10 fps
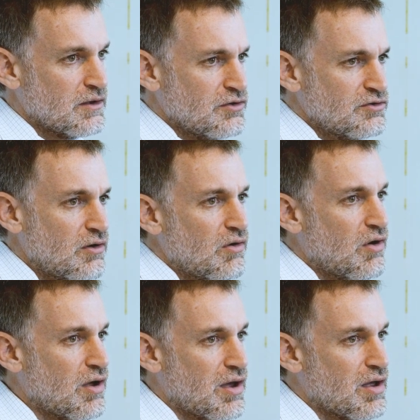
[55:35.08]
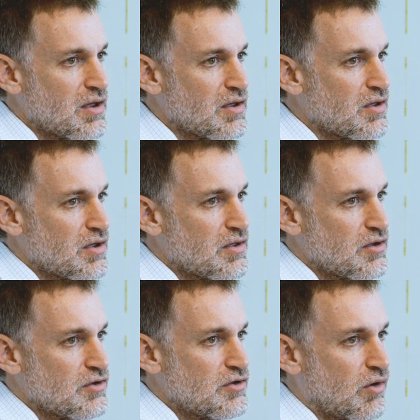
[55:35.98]
So,
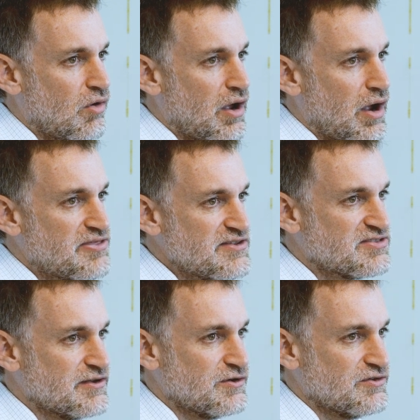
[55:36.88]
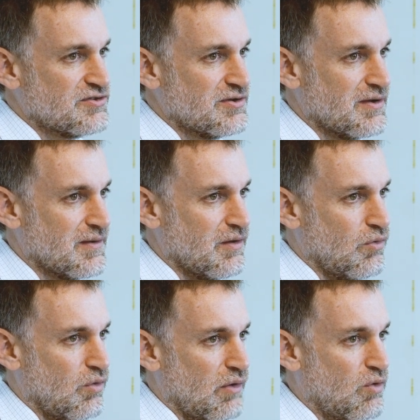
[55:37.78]
I think there's,
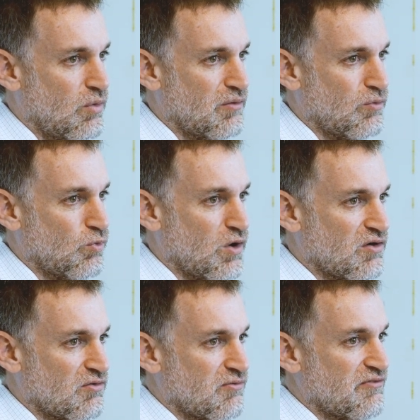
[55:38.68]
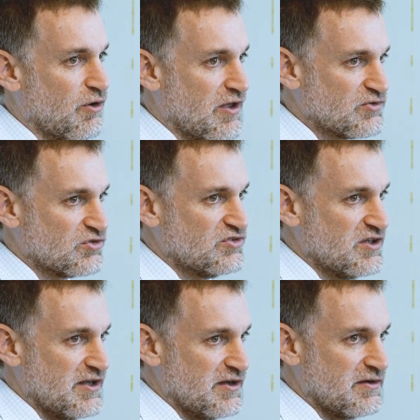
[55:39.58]
and what we're very
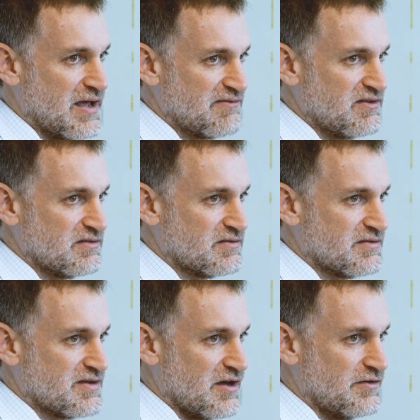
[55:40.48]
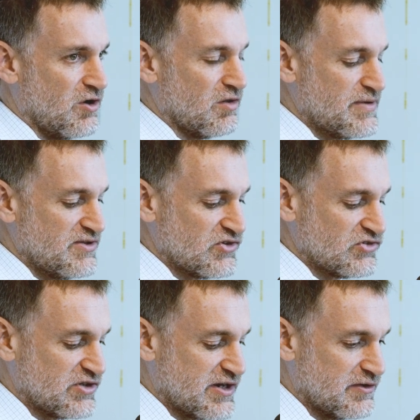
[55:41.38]
interested in, haven't gotten all the
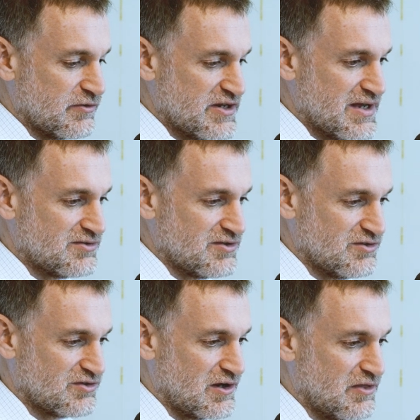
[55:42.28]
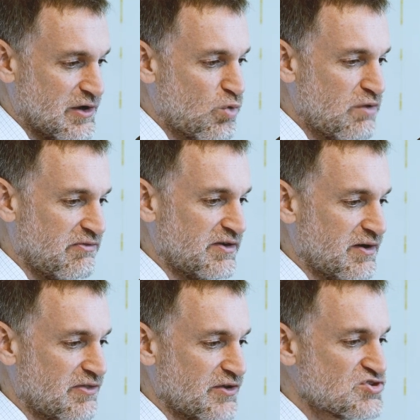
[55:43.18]
pieces together yet, is kind of the equivalent
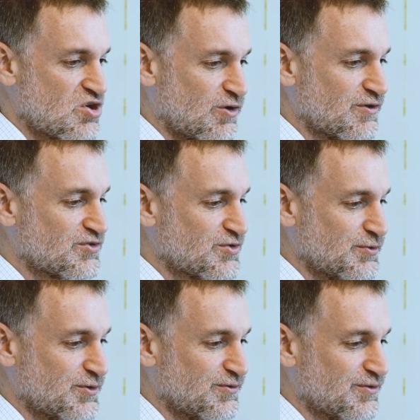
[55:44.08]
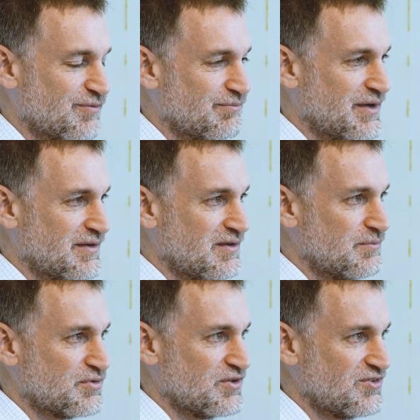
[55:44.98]
of the charter school, but
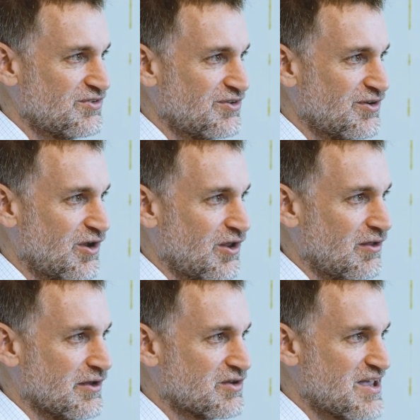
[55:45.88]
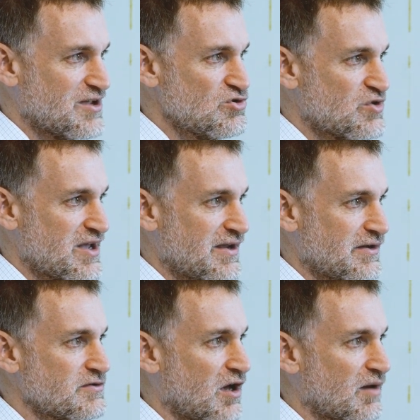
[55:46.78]
in prisons. Like, can you get a
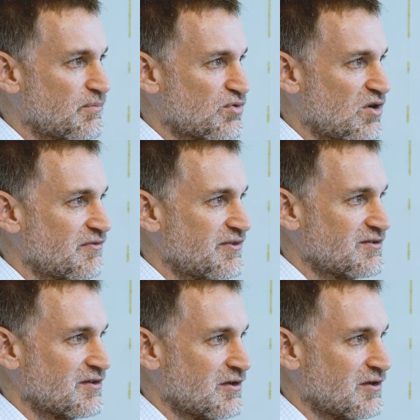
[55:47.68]
nonprofit